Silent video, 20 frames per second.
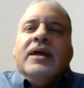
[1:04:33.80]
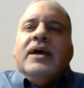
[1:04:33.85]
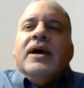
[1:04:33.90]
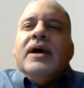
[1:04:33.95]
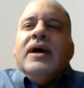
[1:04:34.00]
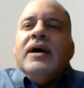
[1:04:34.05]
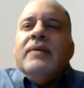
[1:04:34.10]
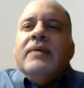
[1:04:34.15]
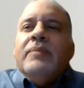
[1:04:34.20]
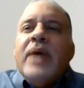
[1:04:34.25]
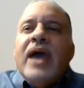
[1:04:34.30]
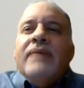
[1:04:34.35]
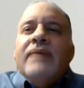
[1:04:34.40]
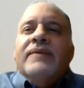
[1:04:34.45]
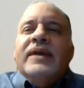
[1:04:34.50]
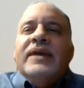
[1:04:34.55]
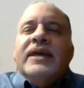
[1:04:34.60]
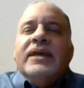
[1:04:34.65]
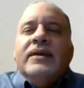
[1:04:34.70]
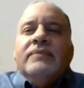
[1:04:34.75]

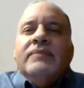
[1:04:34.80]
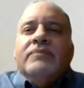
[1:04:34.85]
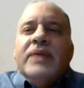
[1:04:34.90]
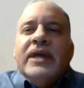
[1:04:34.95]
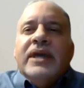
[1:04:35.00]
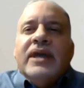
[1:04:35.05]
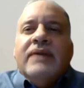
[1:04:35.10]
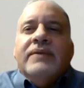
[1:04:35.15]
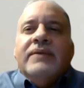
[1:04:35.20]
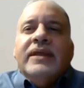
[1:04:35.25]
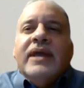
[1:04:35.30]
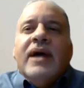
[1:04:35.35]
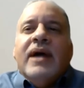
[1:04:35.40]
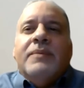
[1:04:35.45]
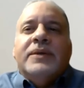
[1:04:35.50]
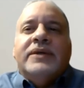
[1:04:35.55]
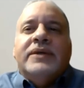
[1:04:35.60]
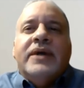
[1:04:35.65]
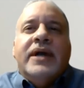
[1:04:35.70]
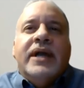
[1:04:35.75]
having been given the
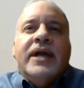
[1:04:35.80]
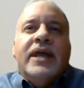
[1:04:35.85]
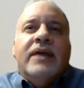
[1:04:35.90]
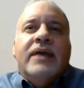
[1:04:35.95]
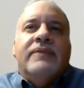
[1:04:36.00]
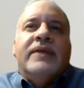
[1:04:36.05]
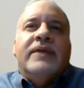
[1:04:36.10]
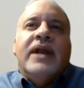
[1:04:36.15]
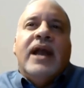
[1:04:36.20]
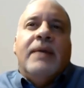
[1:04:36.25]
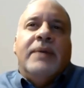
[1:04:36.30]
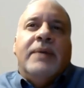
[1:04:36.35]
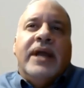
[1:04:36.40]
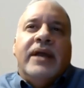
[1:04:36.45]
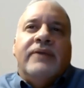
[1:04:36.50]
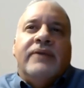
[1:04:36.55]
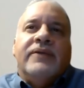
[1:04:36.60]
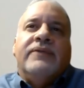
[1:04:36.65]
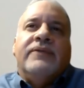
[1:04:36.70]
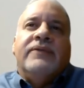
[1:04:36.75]
opportunity, if they're
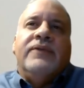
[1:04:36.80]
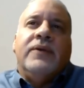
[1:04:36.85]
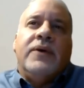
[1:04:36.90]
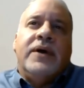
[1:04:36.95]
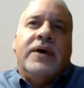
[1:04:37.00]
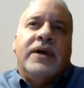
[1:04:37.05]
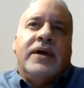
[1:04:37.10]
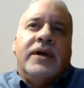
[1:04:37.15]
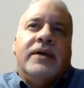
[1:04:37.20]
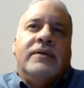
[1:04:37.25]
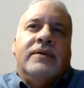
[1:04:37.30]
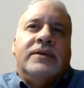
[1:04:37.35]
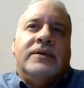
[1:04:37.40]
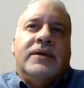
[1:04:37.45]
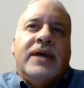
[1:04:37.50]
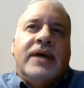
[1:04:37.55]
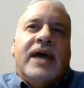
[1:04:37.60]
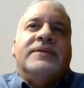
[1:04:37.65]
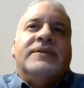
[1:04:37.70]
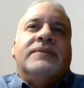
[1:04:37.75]
nominated from the floor,
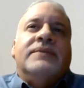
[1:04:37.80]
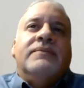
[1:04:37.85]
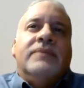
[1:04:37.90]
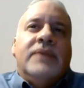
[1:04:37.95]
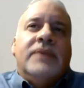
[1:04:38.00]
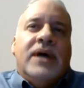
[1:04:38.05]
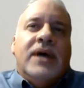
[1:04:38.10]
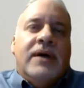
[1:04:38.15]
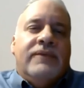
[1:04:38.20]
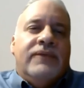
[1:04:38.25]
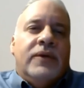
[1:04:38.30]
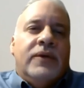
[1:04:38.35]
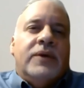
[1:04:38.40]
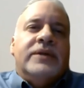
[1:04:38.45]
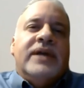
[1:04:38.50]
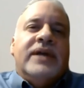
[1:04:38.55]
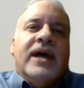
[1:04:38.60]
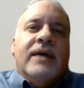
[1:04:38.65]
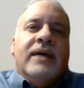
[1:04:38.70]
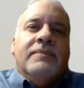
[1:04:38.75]
to have some floor
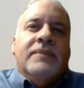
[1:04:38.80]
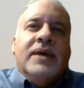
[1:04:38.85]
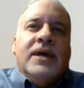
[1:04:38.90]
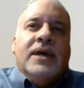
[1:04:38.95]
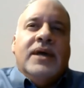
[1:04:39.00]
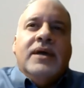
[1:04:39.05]
time